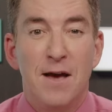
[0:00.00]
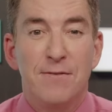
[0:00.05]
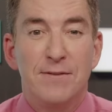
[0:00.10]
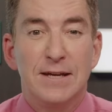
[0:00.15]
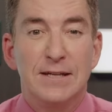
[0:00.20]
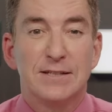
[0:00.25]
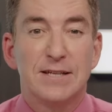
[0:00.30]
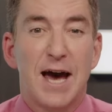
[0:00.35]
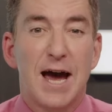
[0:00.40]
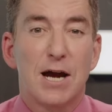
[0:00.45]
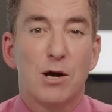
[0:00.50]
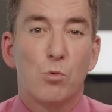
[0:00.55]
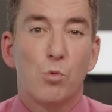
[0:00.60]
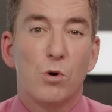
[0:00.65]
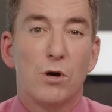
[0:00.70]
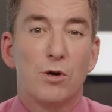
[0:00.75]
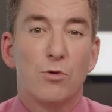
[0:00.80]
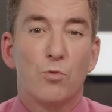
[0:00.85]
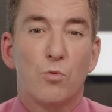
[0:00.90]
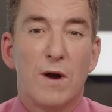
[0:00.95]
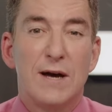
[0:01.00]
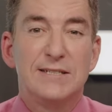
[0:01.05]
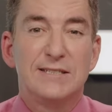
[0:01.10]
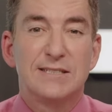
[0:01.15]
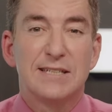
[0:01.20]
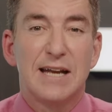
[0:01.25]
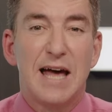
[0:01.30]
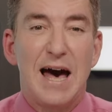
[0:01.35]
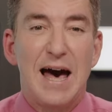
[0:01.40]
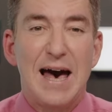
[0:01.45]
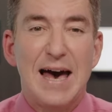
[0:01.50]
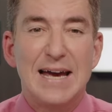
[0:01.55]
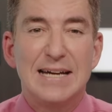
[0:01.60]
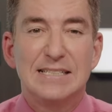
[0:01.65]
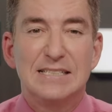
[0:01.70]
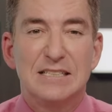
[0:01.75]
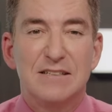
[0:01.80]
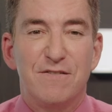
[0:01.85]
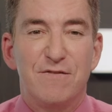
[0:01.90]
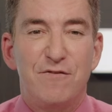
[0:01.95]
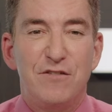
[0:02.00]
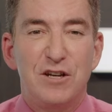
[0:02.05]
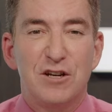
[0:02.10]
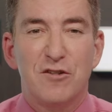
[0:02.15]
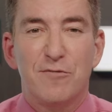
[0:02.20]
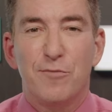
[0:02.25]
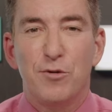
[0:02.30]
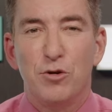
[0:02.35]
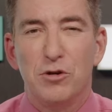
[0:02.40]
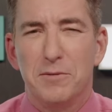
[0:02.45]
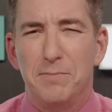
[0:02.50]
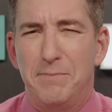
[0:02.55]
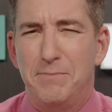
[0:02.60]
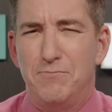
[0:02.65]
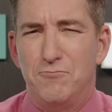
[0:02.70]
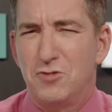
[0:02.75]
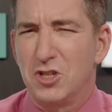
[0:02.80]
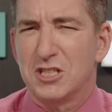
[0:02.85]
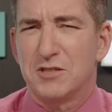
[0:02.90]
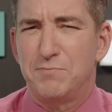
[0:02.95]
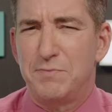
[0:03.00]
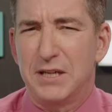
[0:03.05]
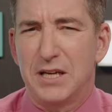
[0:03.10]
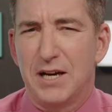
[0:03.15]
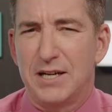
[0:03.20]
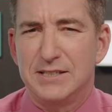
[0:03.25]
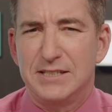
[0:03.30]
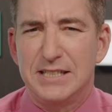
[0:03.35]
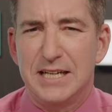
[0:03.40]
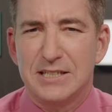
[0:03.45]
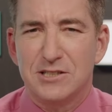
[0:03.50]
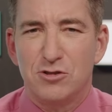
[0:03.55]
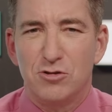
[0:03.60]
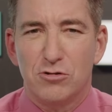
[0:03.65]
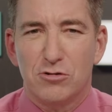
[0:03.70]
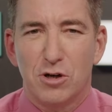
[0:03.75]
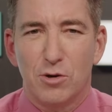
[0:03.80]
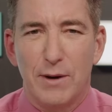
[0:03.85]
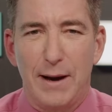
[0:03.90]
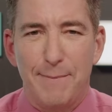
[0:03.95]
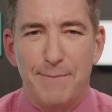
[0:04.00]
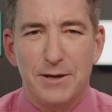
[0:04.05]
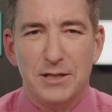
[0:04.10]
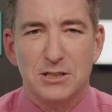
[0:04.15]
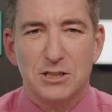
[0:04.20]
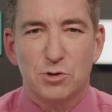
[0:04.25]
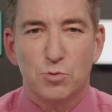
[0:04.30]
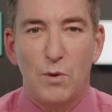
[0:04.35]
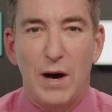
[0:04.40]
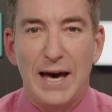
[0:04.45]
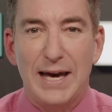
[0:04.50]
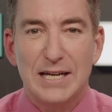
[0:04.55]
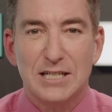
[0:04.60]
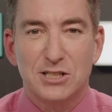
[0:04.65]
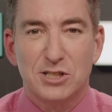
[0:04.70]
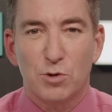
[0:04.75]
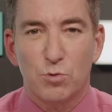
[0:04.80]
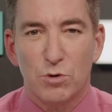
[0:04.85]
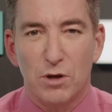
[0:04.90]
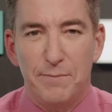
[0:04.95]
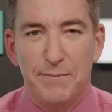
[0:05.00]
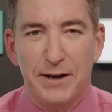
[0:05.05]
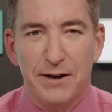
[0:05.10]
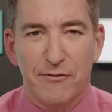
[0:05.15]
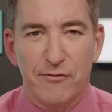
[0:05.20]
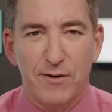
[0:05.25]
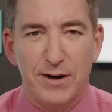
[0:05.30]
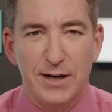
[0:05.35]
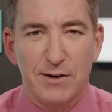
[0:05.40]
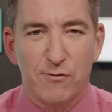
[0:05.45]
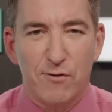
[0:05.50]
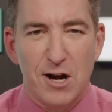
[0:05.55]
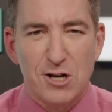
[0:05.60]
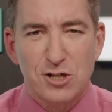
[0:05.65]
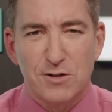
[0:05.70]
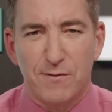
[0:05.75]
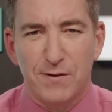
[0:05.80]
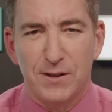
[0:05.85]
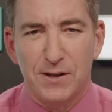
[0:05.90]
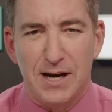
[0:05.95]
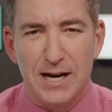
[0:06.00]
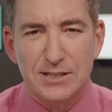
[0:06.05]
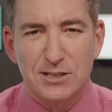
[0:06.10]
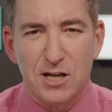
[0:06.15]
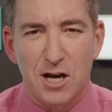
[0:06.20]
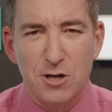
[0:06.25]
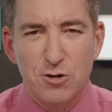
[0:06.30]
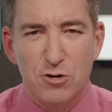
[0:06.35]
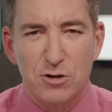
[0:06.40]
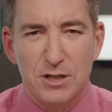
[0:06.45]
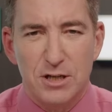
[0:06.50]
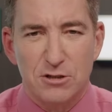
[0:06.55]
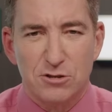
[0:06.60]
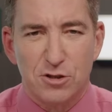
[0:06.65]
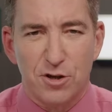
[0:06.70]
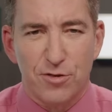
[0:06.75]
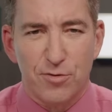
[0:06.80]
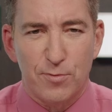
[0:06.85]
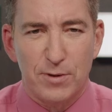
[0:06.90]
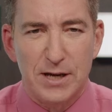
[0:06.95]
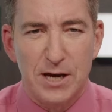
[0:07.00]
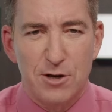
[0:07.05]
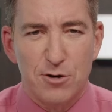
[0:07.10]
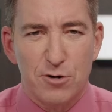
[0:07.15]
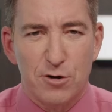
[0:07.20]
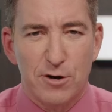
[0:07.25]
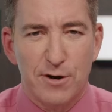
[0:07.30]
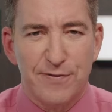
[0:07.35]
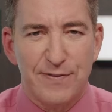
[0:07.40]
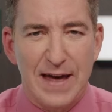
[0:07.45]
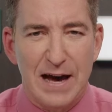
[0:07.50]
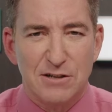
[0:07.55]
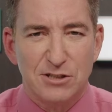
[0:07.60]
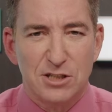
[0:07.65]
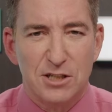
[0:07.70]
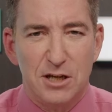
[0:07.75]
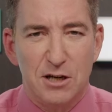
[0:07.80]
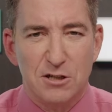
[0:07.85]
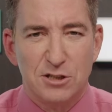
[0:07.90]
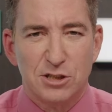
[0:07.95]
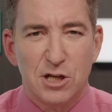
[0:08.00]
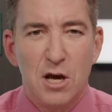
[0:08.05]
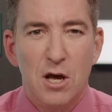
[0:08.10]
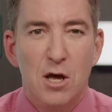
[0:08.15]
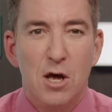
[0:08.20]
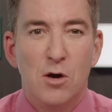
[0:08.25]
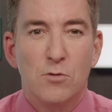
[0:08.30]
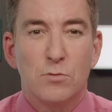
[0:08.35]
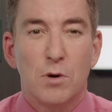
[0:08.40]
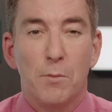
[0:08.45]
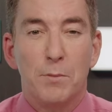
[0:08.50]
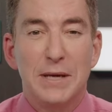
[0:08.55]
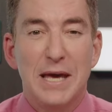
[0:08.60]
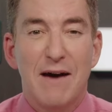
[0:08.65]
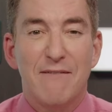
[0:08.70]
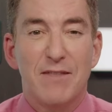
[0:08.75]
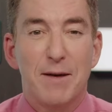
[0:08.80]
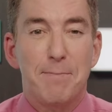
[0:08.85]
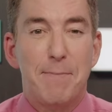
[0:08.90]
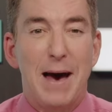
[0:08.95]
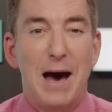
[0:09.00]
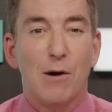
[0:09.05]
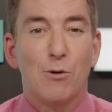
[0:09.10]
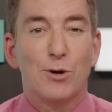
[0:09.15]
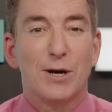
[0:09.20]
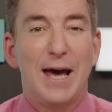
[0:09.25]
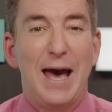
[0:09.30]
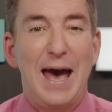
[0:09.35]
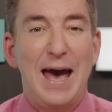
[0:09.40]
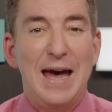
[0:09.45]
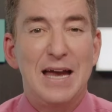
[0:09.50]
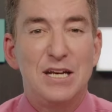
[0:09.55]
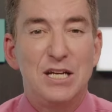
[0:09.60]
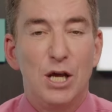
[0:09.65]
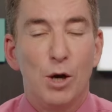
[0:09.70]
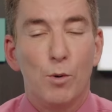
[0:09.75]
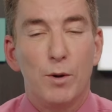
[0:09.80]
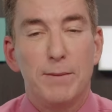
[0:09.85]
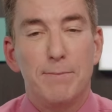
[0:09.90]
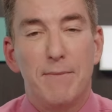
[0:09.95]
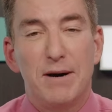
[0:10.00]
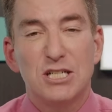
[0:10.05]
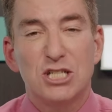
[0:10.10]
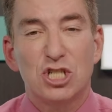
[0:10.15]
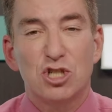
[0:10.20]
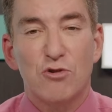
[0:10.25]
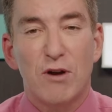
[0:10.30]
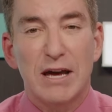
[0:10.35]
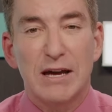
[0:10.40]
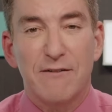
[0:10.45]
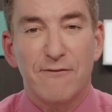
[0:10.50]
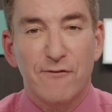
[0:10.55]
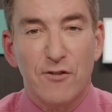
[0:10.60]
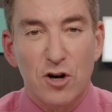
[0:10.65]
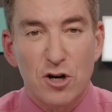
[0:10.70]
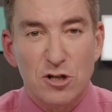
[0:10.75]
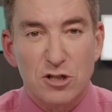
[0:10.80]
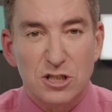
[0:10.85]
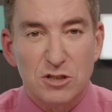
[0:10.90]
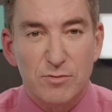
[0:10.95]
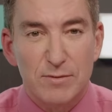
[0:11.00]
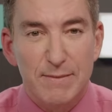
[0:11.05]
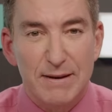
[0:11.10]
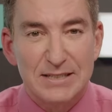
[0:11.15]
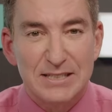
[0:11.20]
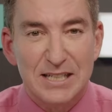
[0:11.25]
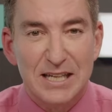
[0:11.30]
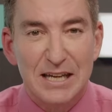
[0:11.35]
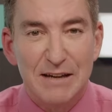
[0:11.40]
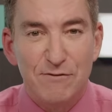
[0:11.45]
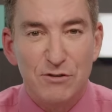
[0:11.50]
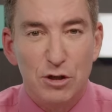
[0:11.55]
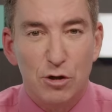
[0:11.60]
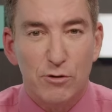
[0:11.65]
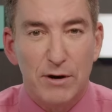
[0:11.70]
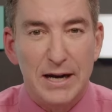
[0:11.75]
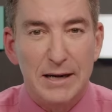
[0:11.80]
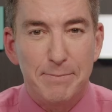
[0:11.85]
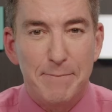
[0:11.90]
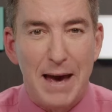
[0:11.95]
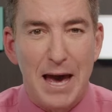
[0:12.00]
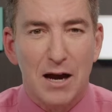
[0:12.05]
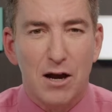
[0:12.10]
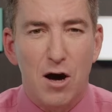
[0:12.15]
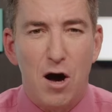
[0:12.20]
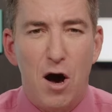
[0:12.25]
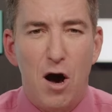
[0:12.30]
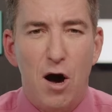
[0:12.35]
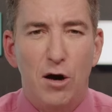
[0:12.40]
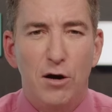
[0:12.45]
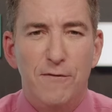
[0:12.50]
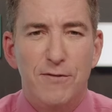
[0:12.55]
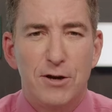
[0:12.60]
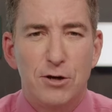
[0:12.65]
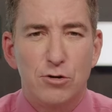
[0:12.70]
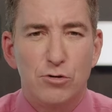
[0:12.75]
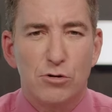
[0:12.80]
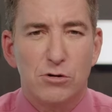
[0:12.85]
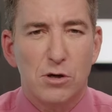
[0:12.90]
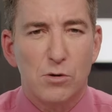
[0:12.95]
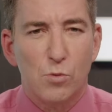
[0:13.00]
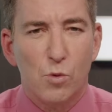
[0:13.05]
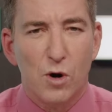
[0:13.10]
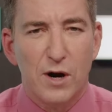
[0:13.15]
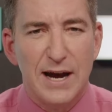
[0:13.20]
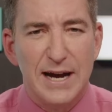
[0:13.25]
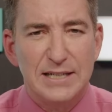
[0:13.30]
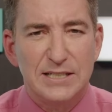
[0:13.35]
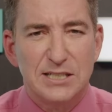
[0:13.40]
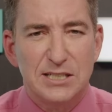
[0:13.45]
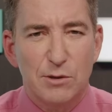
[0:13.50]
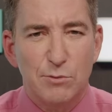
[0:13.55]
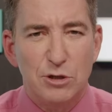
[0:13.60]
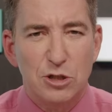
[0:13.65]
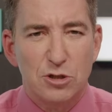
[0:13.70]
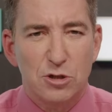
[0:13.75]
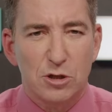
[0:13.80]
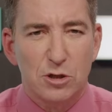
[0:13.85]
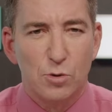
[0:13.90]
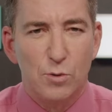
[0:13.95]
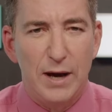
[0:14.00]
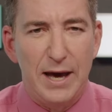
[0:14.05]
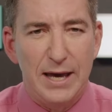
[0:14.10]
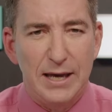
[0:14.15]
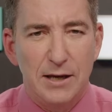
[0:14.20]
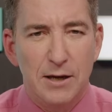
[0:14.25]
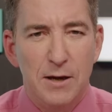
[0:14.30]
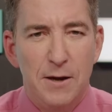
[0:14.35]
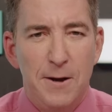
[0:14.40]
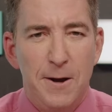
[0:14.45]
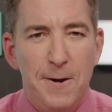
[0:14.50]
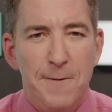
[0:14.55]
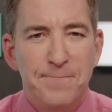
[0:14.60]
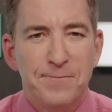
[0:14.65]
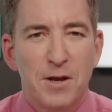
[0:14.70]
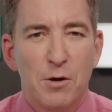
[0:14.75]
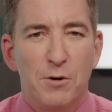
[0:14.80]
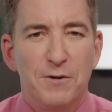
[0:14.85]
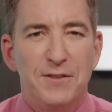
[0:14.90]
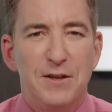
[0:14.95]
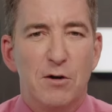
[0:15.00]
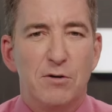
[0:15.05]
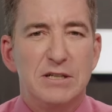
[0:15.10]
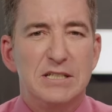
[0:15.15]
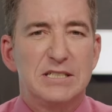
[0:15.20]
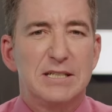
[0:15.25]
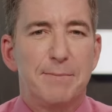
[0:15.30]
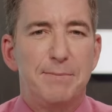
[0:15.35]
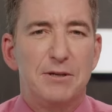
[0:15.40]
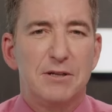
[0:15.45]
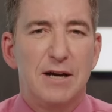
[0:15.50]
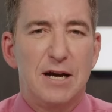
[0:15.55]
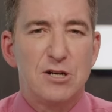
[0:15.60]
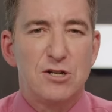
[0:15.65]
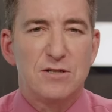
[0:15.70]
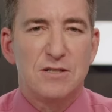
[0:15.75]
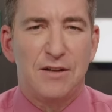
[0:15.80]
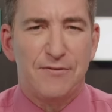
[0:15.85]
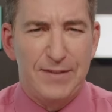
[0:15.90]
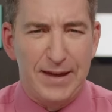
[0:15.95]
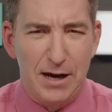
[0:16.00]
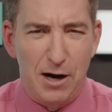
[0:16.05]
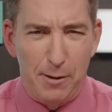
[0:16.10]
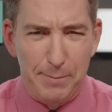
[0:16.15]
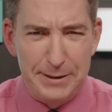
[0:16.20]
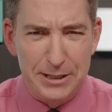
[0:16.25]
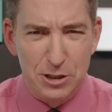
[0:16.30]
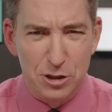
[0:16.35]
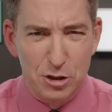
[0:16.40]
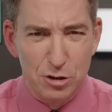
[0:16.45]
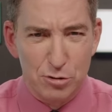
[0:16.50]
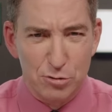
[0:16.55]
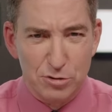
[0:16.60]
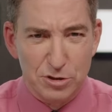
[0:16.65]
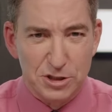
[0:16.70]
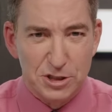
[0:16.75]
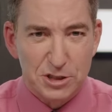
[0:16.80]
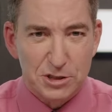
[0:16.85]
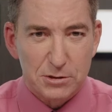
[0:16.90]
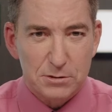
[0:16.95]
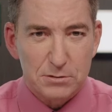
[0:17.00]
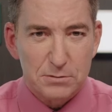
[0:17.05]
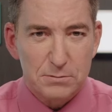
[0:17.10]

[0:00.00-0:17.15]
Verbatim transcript: The entire world runs and hides in fear of Putin just because he has nuclear weapons. Why has the world been afraid of Russia for the last one hundred years or three hundred or one thousand years when we have the power to end it? We must strike first. We must give Ukraine back all of their nuclear warheads that we took away with the only stipulation that they all be used."